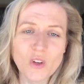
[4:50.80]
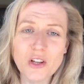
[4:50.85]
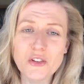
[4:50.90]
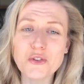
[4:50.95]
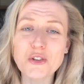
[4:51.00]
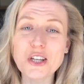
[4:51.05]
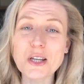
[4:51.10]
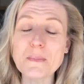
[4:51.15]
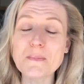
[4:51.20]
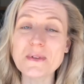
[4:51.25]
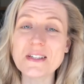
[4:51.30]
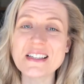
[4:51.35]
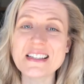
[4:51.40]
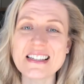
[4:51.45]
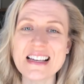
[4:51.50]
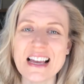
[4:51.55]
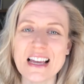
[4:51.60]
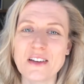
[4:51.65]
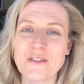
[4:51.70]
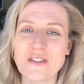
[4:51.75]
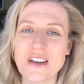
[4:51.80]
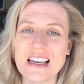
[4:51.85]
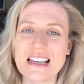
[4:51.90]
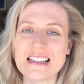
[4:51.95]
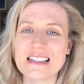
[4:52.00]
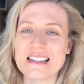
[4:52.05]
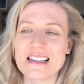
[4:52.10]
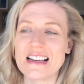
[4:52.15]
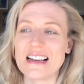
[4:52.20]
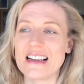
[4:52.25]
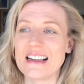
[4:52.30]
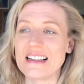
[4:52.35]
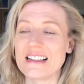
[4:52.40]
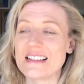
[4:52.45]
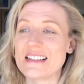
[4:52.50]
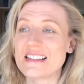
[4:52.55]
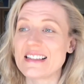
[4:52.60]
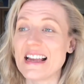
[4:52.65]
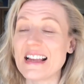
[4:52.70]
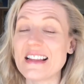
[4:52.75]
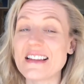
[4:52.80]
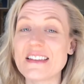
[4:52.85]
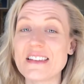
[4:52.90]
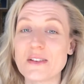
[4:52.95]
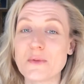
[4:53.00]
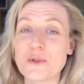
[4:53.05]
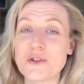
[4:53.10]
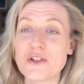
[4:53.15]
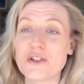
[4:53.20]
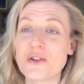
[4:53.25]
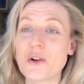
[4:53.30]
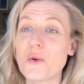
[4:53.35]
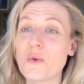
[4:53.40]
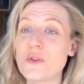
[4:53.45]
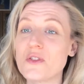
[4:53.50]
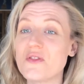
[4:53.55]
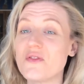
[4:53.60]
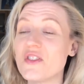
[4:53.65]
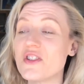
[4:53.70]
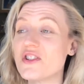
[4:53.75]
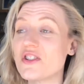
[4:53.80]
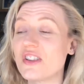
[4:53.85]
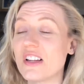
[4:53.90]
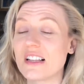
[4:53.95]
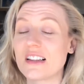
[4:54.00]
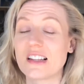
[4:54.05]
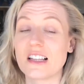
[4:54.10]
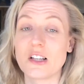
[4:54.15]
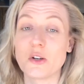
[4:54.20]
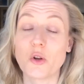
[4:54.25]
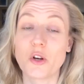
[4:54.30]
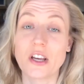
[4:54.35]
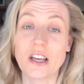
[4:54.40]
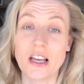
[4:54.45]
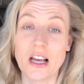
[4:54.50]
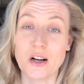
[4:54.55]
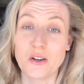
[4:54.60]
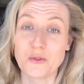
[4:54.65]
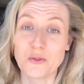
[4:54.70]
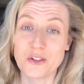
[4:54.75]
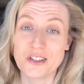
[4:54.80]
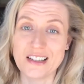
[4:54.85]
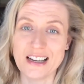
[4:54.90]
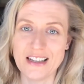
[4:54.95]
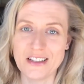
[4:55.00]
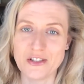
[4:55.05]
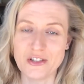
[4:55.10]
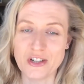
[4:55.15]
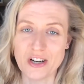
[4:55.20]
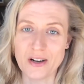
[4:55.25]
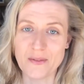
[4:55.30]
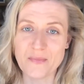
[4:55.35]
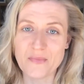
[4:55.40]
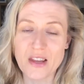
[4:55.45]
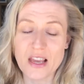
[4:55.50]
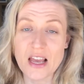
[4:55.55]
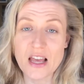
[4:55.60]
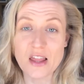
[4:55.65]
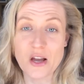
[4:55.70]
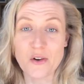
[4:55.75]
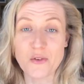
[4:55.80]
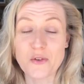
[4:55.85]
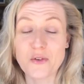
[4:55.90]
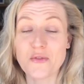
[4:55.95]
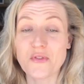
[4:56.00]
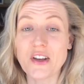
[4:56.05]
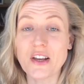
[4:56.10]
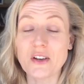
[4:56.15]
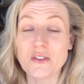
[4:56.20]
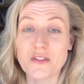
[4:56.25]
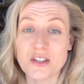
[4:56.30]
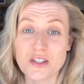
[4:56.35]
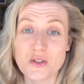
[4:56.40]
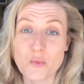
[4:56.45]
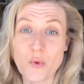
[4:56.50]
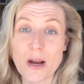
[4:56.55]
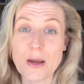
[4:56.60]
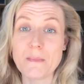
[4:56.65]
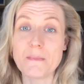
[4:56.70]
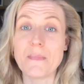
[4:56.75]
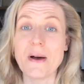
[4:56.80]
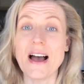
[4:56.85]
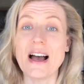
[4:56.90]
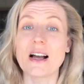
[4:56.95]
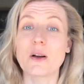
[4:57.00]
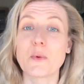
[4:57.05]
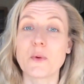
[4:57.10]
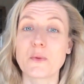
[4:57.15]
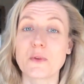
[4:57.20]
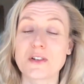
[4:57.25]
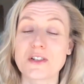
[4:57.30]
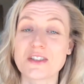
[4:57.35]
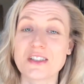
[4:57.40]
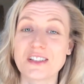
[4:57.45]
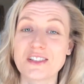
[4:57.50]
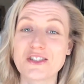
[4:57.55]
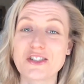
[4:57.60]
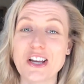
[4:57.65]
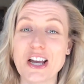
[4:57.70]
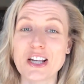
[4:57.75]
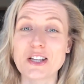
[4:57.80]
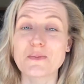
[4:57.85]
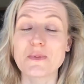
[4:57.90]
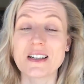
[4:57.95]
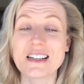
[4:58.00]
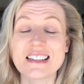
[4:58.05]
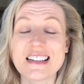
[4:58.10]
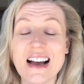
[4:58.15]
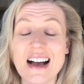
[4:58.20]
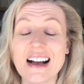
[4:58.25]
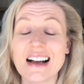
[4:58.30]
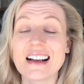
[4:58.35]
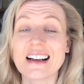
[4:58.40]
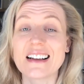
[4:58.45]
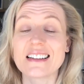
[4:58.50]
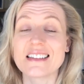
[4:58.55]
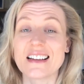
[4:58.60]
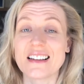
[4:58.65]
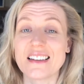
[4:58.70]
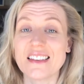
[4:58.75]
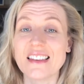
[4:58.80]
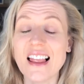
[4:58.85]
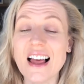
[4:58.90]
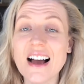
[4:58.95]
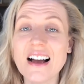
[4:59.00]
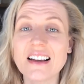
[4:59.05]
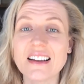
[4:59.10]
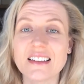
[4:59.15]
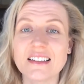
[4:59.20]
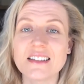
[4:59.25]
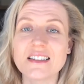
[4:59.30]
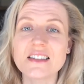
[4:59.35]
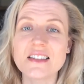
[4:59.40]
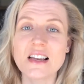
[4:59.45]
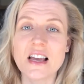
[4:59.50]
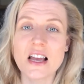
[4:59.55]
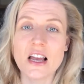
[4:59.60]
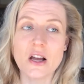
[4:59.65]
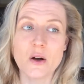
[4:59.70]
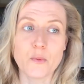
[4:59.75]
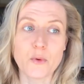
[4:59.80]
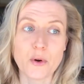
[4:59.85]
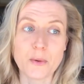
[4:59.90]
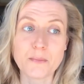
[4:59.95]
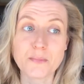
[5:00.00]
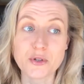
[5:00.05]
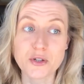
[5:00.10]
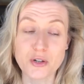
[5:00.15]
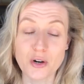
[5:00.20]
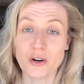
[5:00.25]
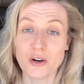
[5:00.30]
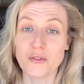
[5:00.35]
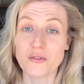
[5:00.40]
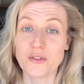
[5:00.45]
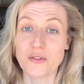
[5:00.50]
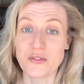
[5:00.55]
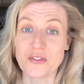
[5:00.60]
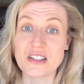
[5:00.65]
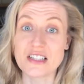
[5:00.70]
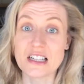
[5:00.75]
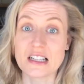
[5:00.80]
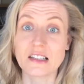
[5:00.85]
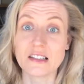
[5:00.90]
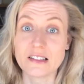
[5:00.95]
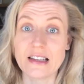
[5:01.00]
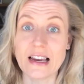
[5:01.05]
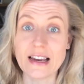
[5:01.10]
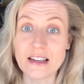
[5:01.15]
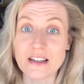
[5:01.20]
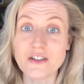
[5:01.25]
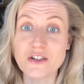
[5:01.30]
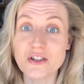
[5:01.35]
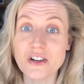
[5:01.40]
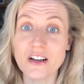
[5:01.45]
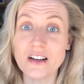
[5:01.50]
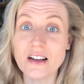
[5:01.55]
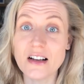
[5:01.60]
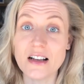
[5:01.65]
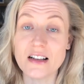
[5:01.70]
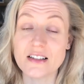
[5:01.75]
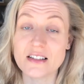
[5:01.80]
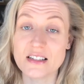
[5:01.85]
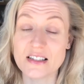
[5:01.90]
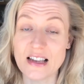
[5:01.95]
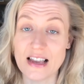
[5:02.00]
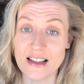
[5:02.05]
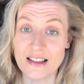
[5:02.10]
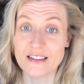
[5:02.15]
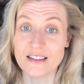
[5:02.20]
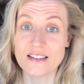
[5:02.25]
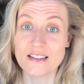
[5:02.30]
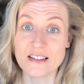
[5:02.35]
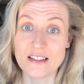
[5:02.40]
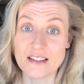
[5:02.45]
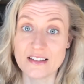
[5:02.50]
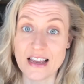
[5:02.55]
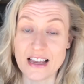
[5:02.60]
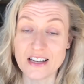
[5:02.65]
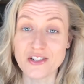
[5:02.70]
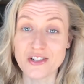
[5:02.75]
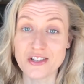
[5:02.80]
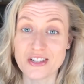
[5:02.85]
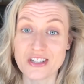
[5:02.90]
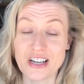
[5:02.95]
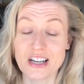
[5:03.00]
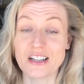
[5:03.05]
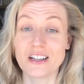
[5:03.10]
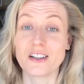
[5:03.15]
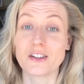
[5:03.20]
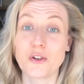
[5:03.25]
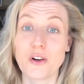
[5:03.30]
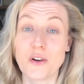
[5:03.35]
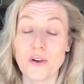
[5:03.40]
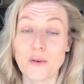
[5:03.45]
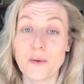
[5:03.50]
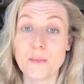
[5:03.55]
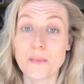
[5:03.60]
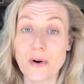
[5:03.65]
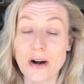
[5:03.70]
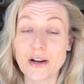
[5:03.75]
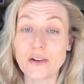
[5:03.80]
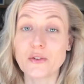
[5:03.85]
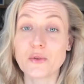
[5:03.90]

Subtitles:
To keep us safe, it's a center which is always vigilantly looking out for danger. Now, if you think of us way back when we're still chased by tigers and lions, we observed the physical danger, sent the danger signal to our brain,